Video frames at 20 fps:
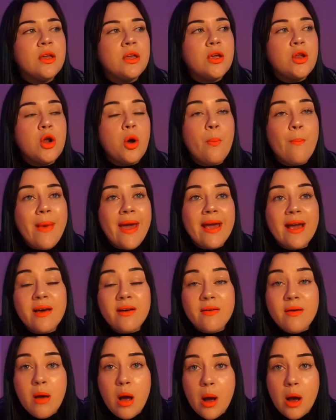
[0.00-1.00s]
make
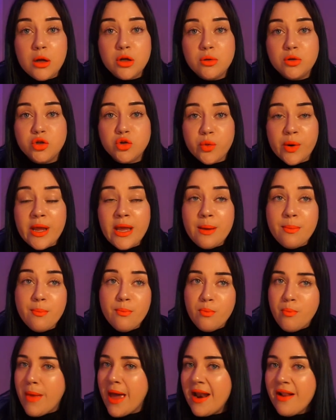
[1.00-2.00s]
a
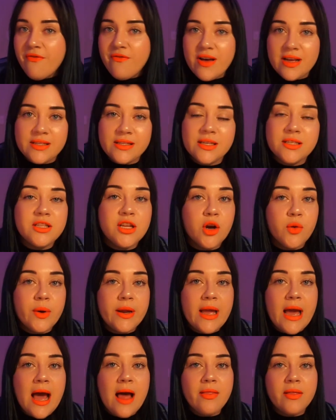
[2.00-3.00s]
dream manifest as their
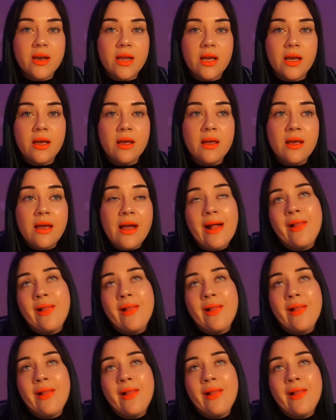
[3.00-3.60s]
reality.